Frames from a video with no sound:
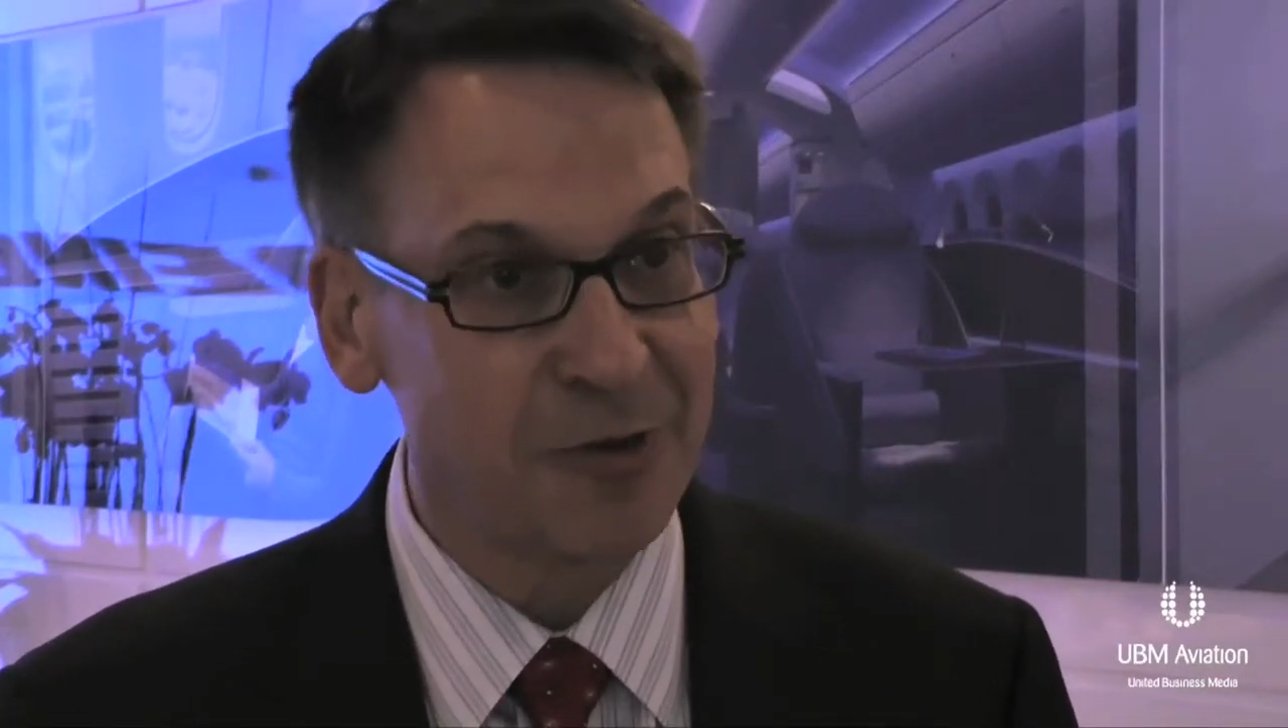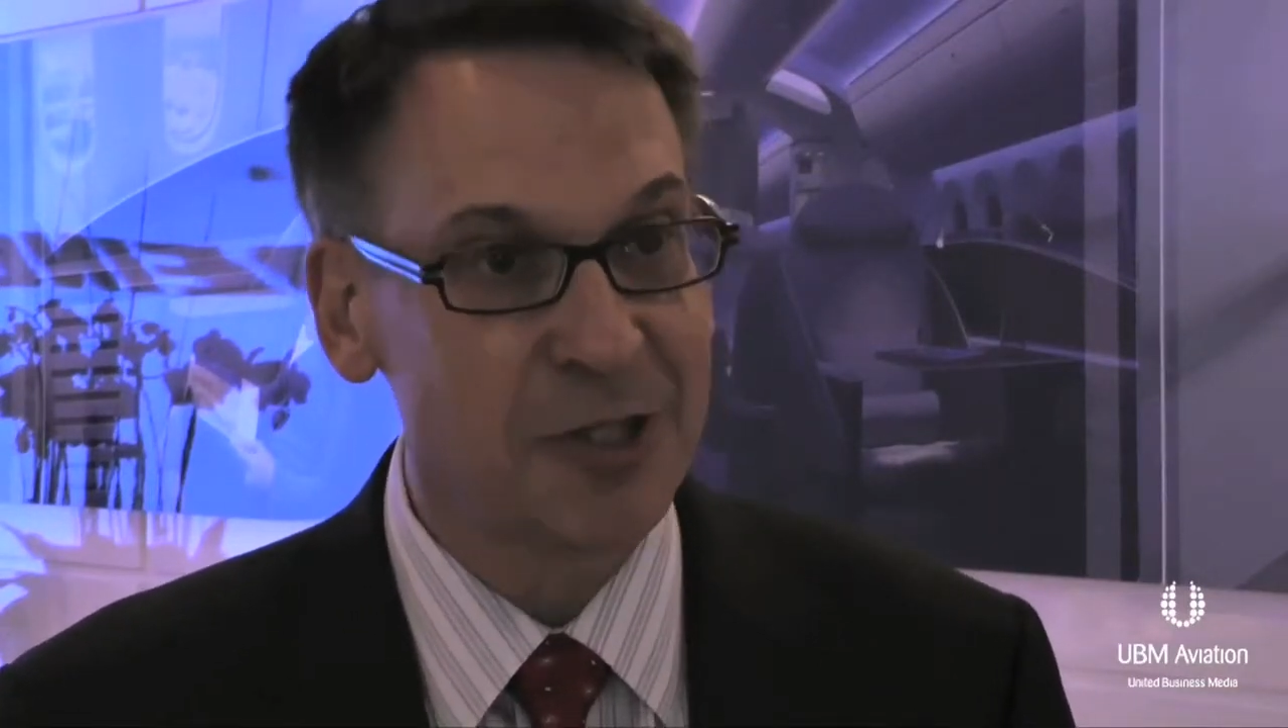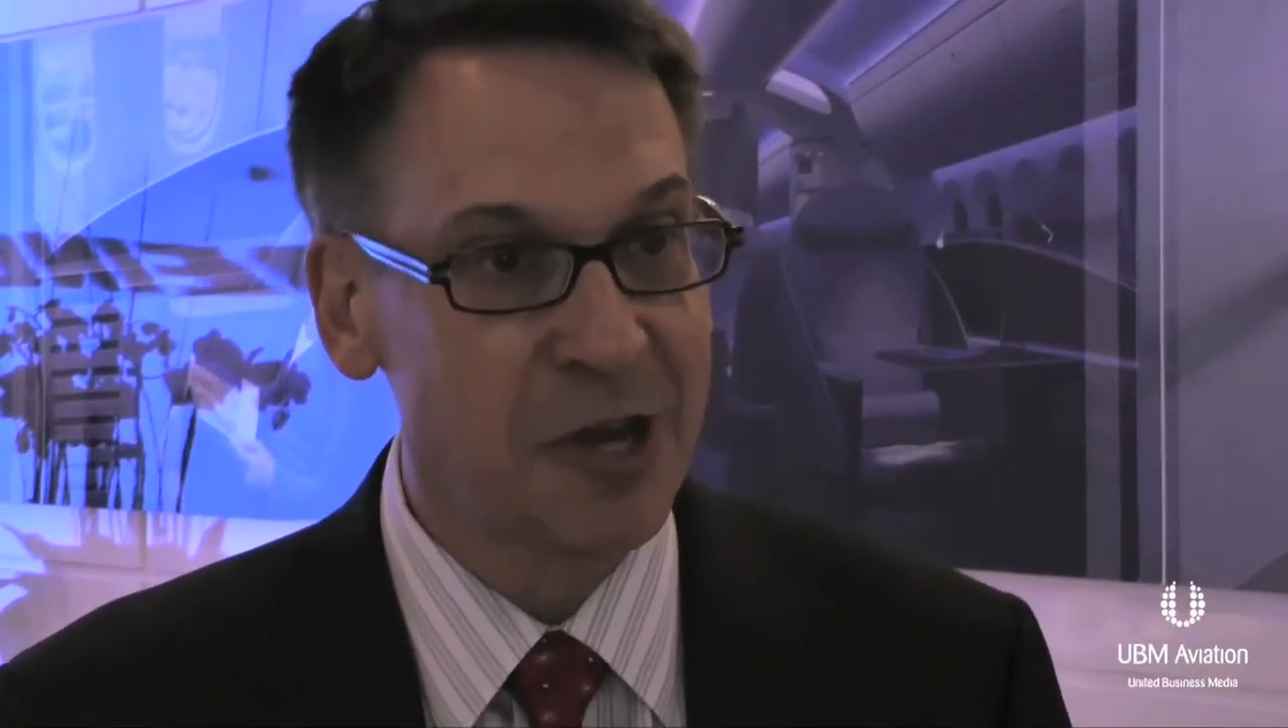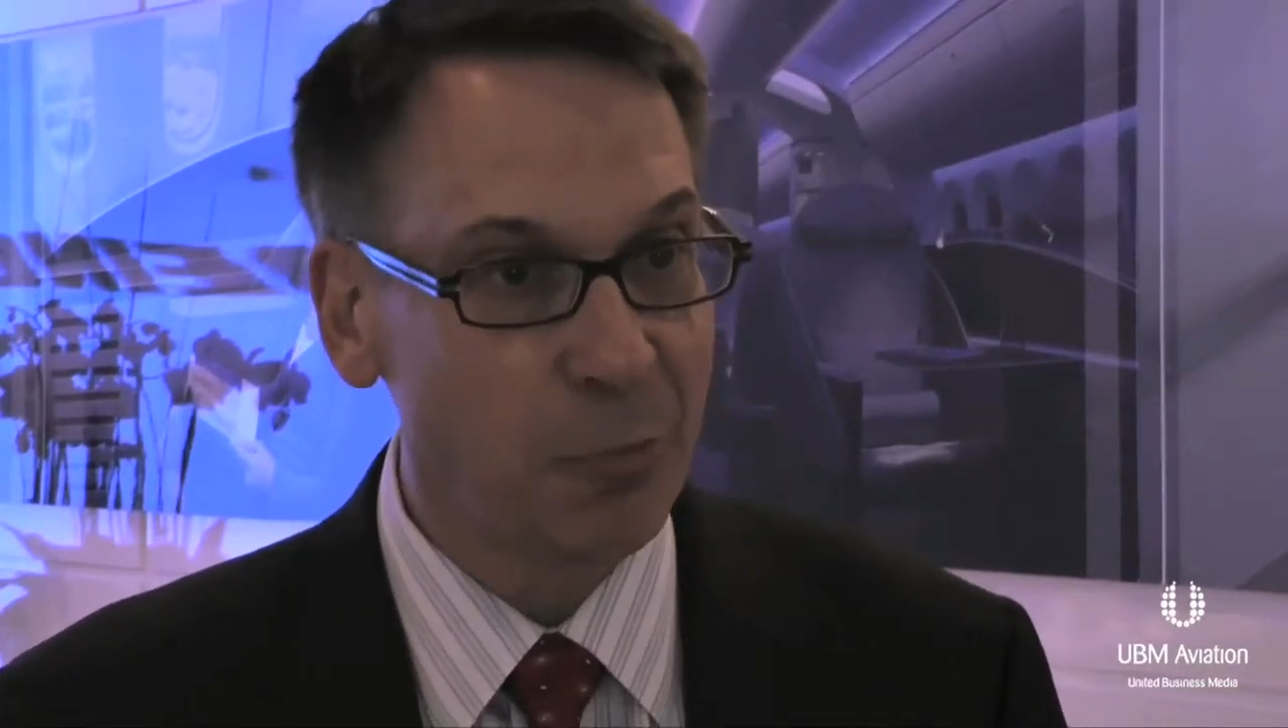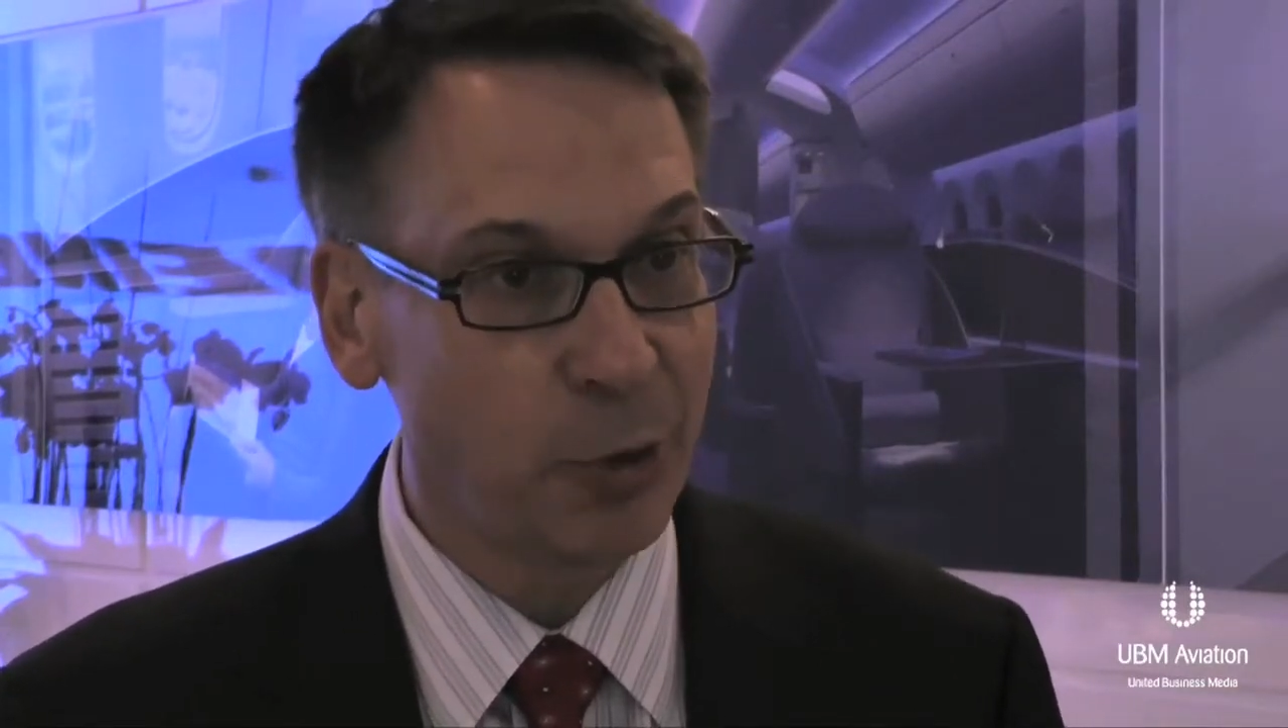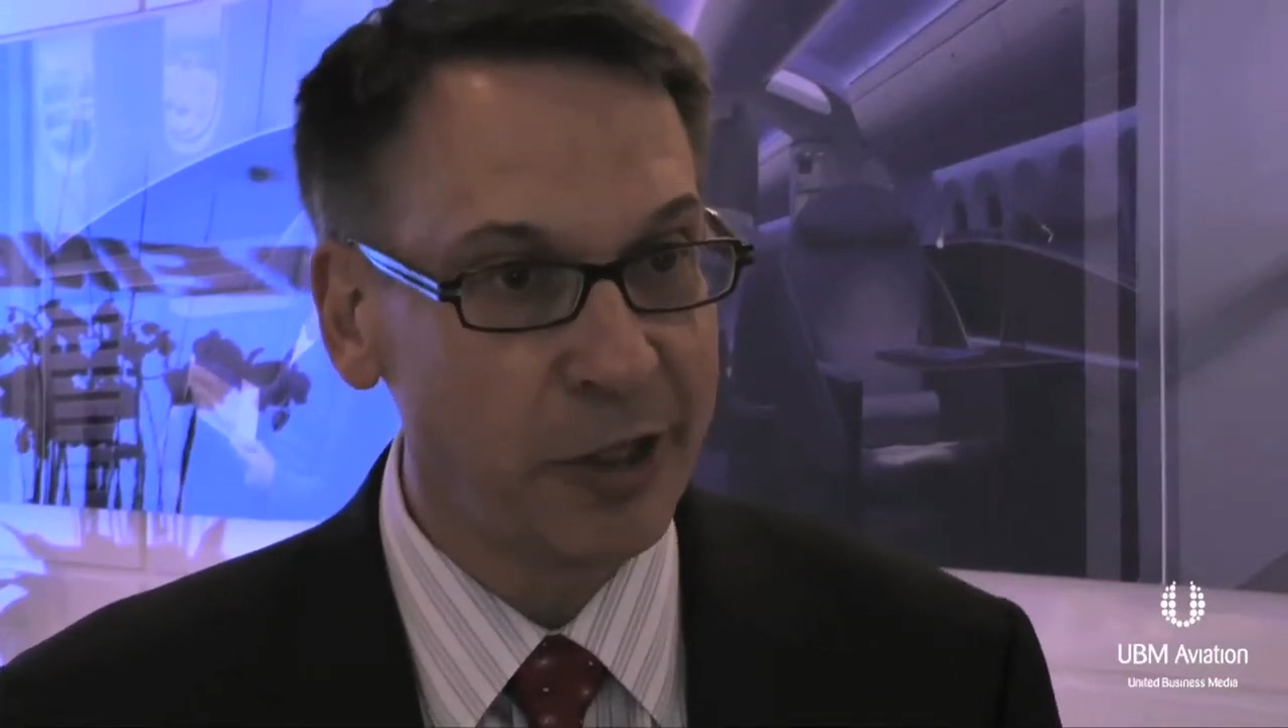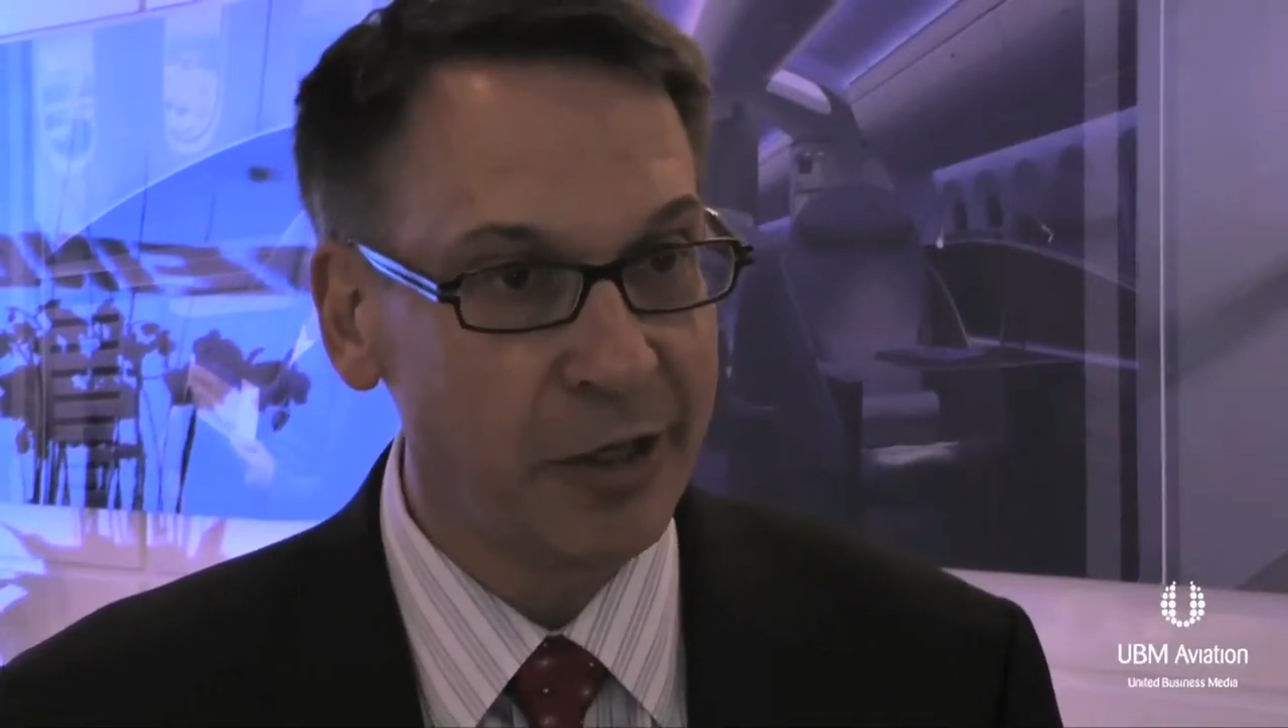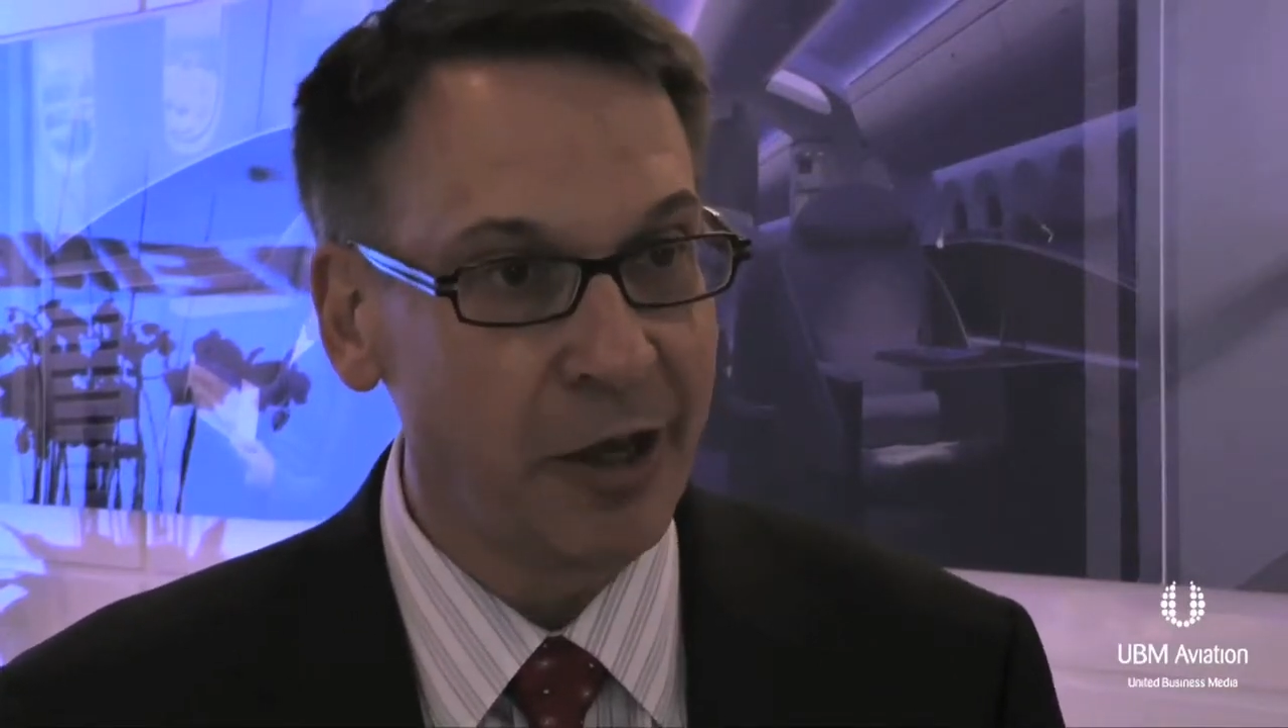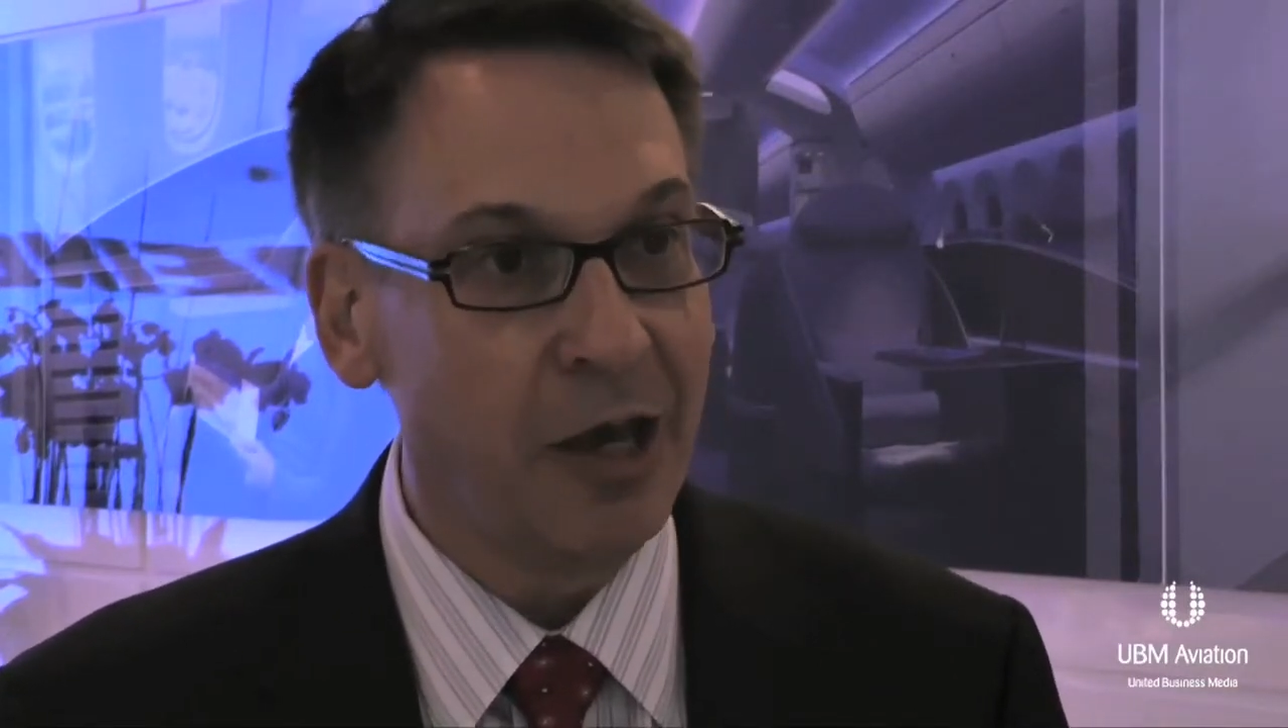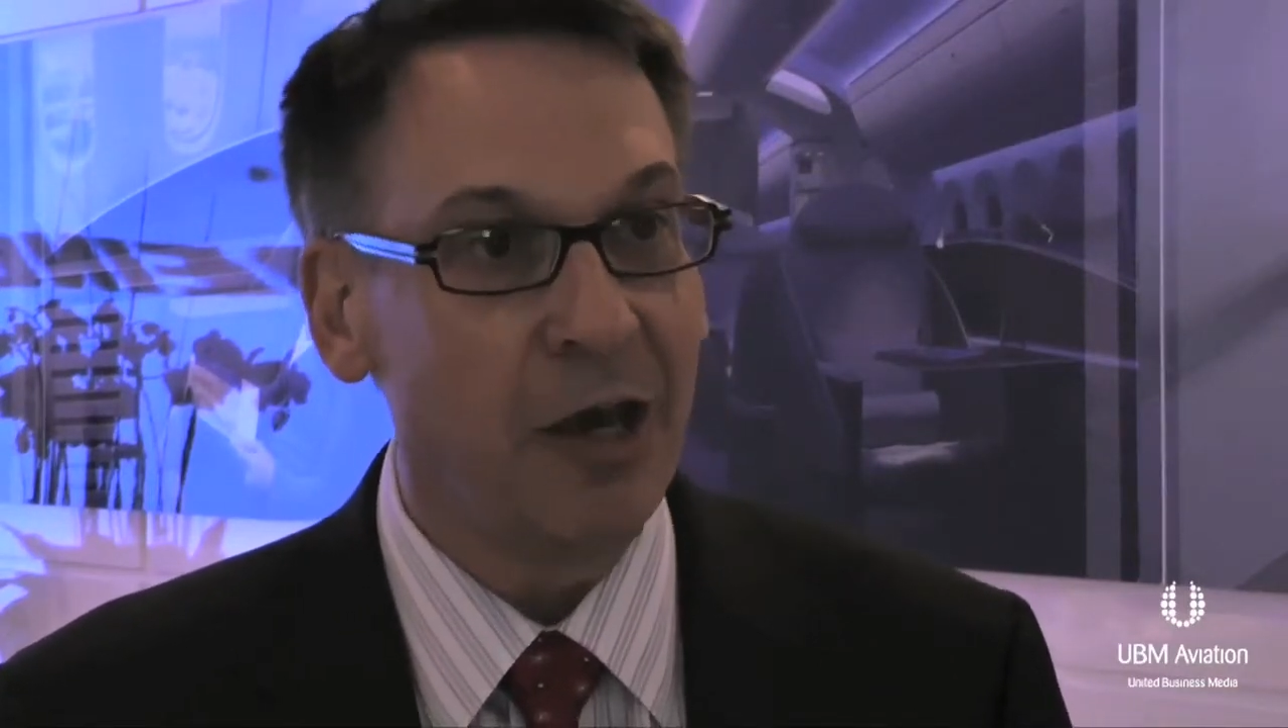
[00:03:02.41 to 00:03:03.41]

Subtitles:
of assembling